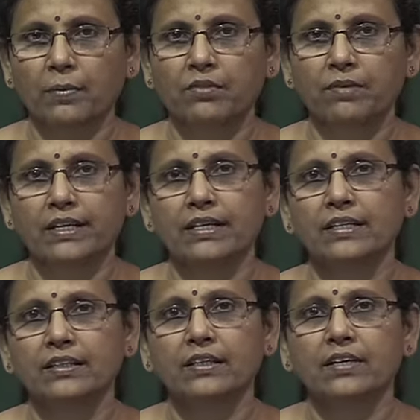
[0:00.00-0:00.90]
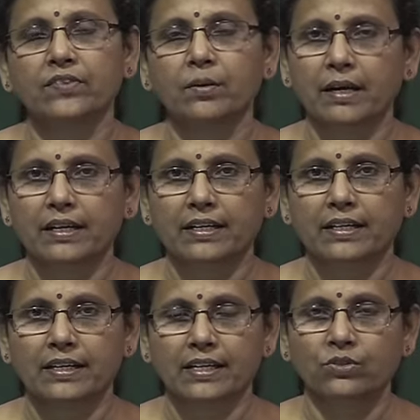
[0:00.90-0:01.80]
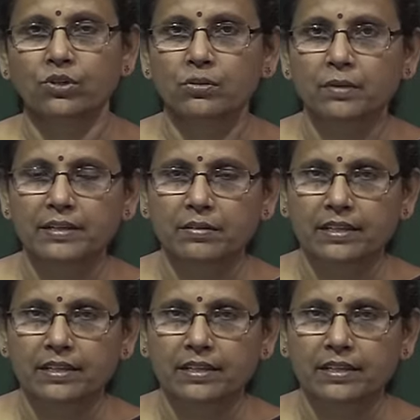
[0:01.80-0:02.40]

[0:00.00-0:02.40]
query in the marketing area, so you will be